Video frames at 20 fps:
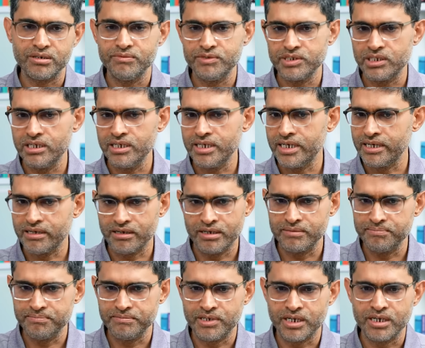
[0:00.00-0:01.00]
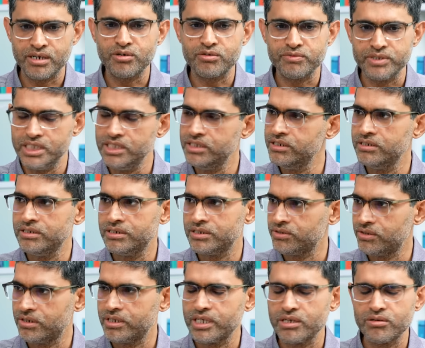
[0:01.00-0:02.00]
Obviously, I hung out with engineers
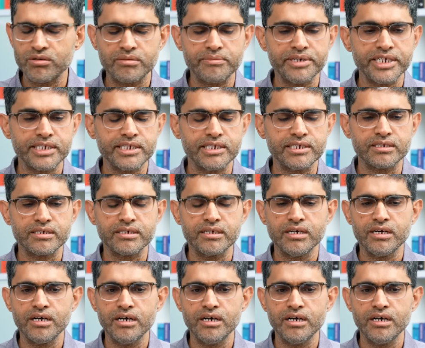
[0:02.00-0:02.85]
on a regular basis.